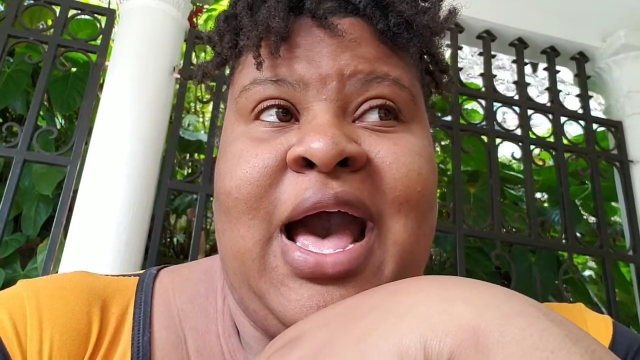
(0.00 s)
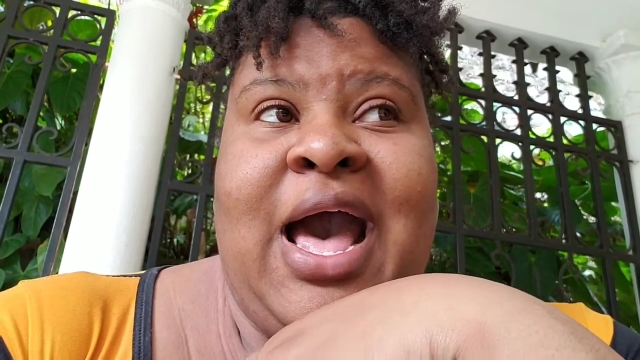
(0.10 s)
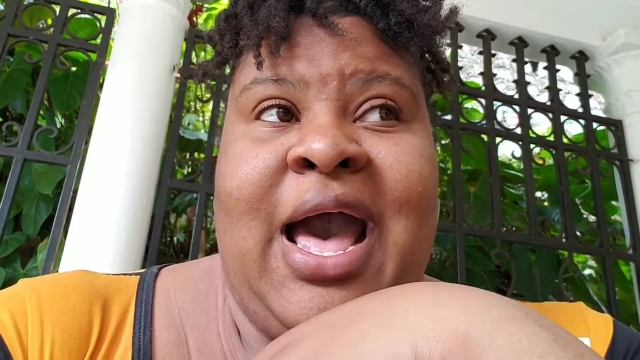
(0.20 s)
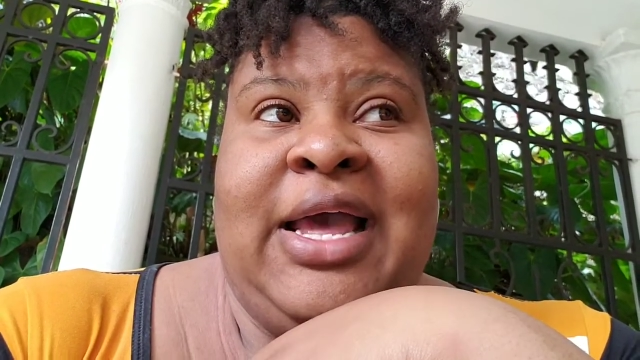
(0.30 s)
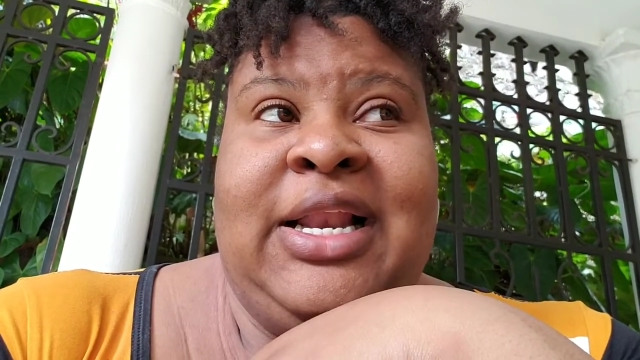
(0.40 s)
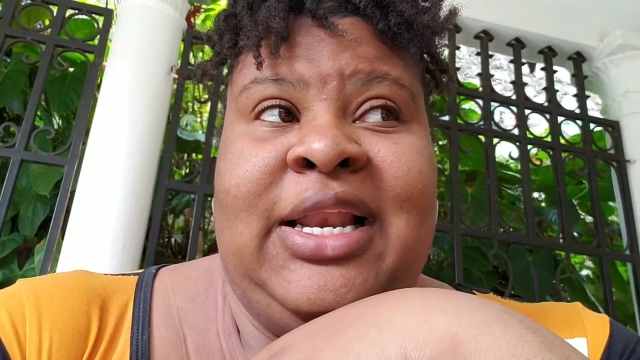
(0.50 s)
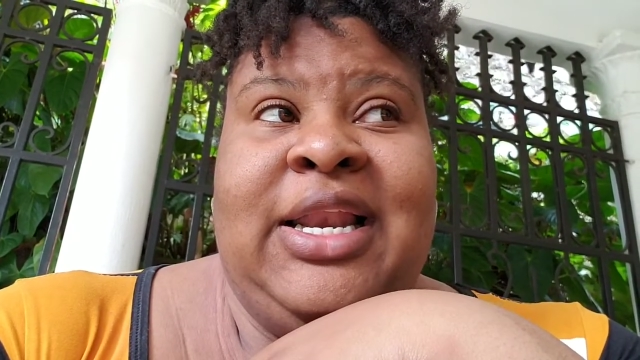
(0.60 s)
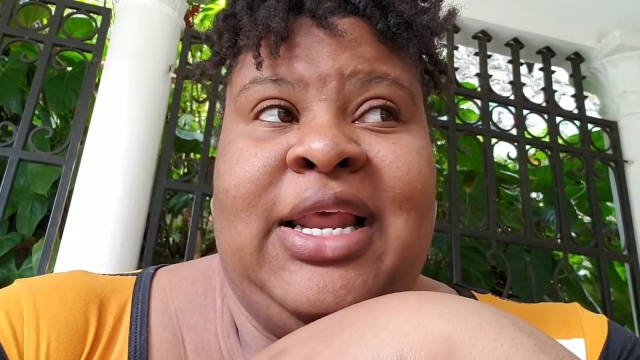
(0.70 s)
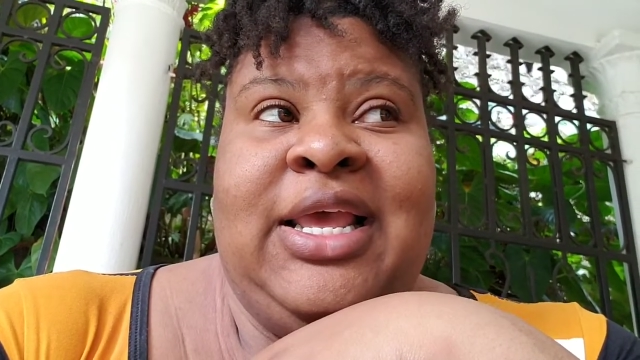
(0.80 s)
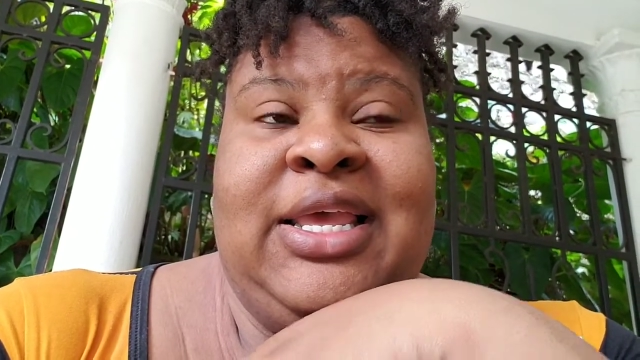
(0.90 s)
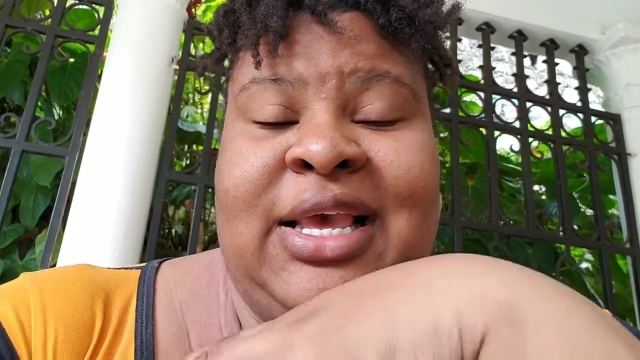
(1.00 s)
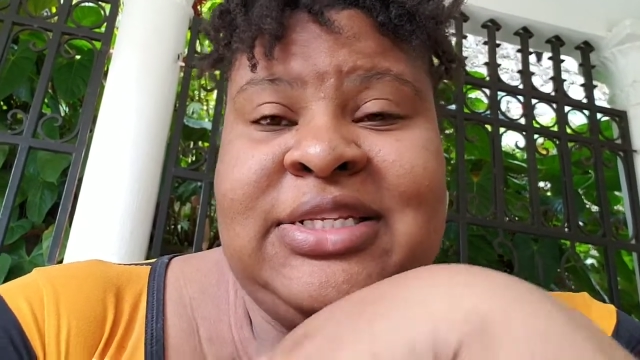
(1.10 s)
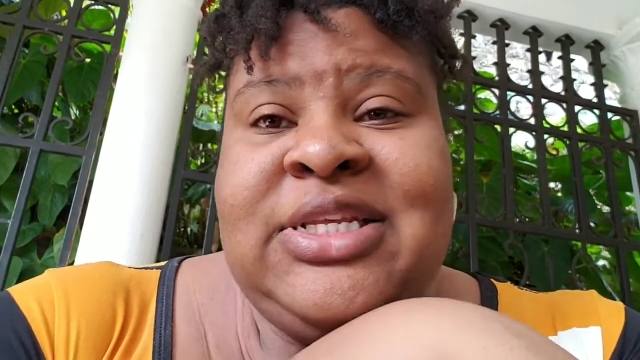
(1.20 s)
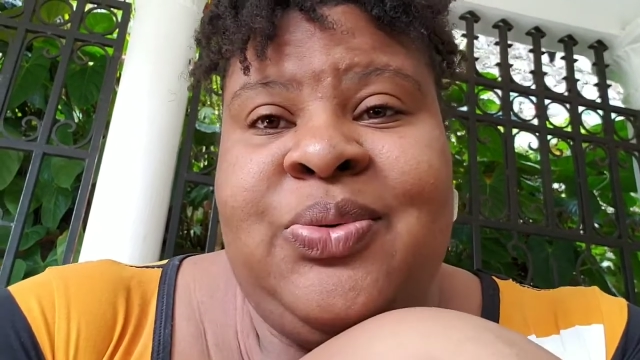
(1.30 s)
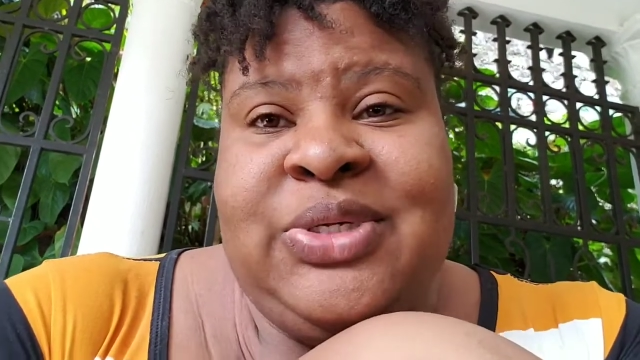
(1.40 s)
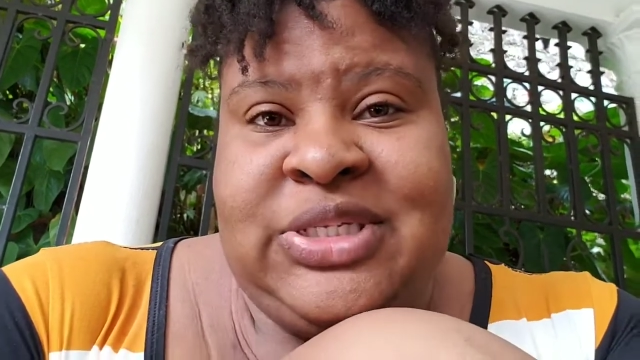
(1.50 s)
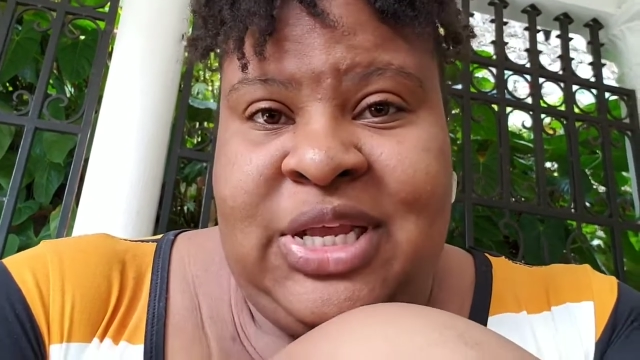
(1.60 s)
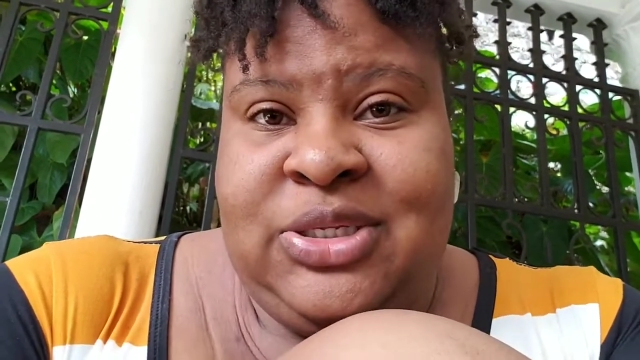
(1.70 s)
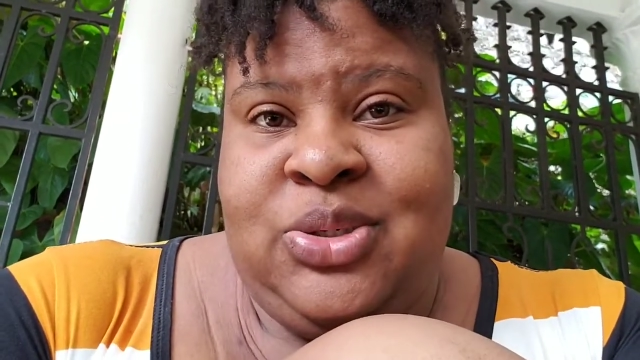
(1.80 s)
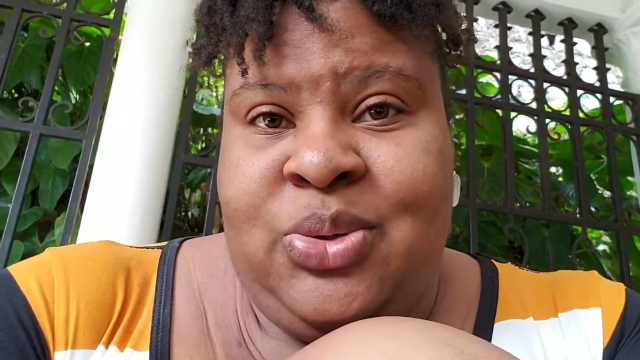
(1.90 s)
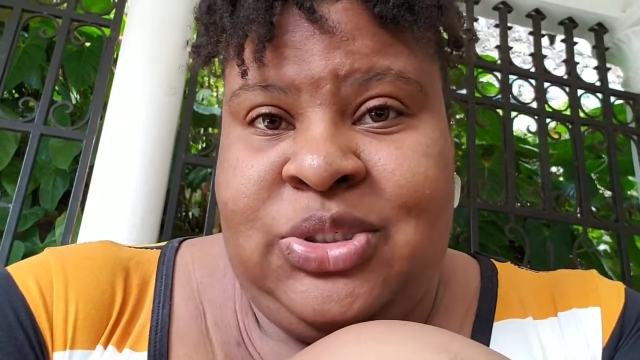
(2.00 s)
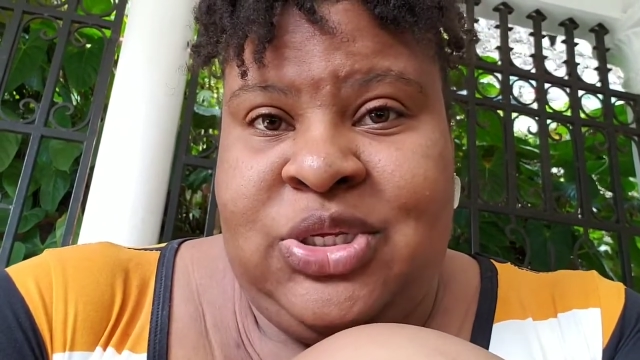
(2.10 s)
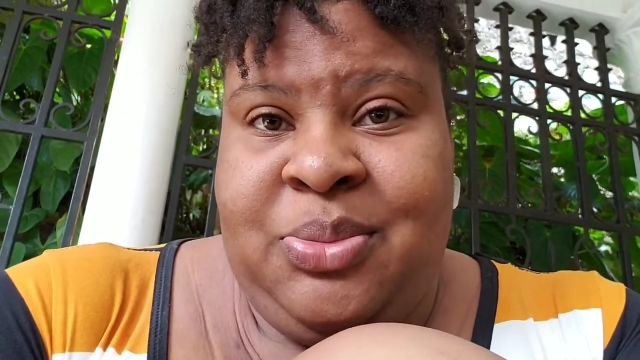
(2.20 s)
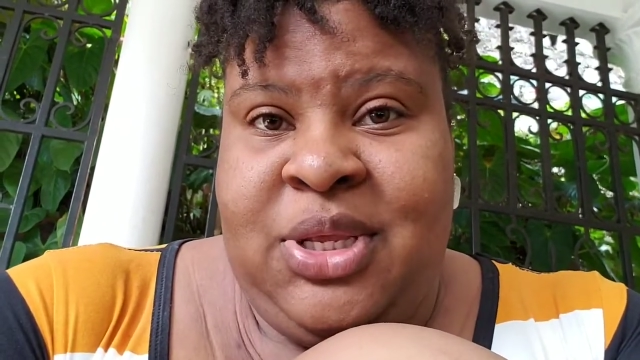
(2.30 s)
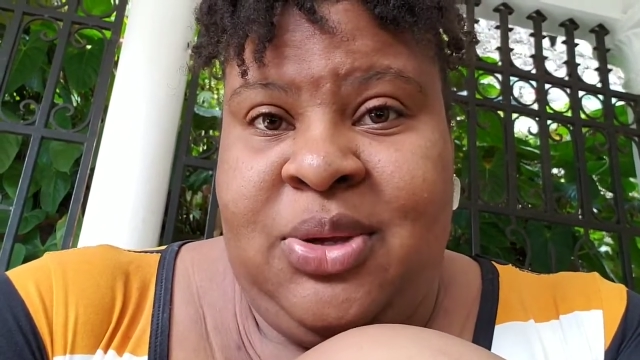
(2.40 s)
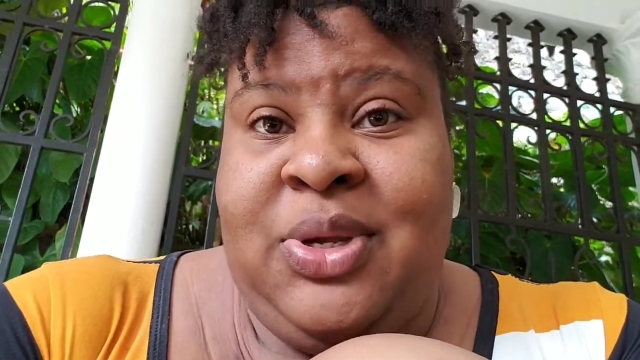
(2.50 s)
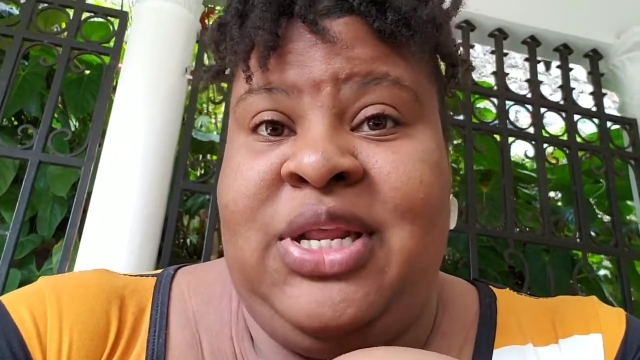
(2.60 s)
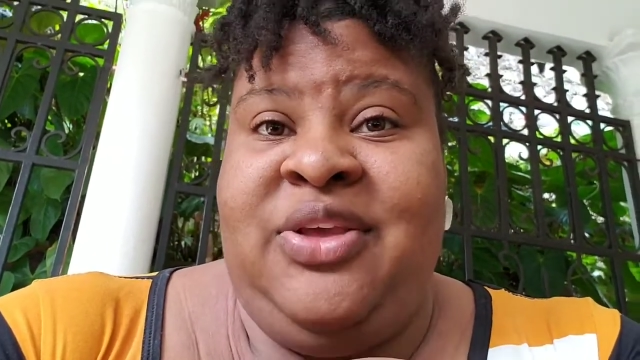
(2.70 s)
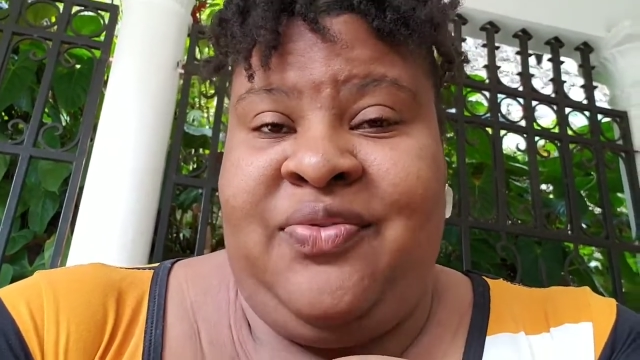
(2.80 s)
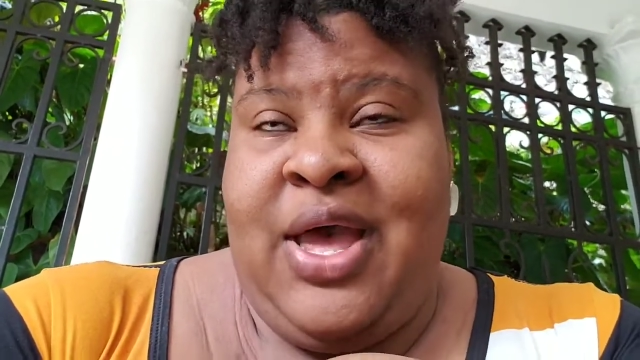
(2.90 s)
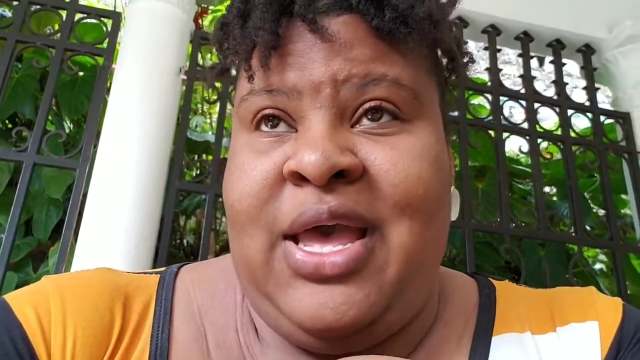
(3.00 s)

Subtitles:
And yes, he will say no to me when he